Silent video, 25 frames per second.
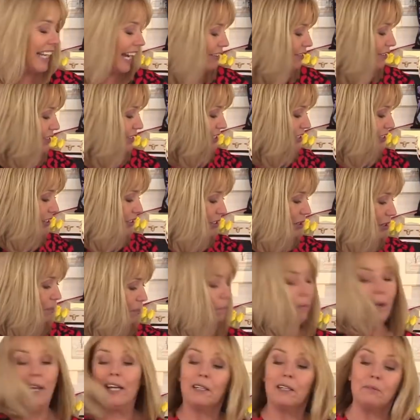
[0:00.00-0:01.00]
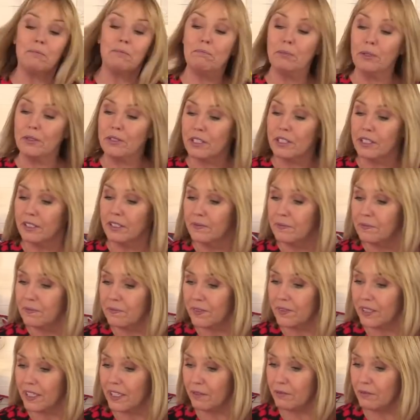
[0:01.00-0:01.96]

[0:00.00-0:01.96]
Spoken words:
Karen's got a black button.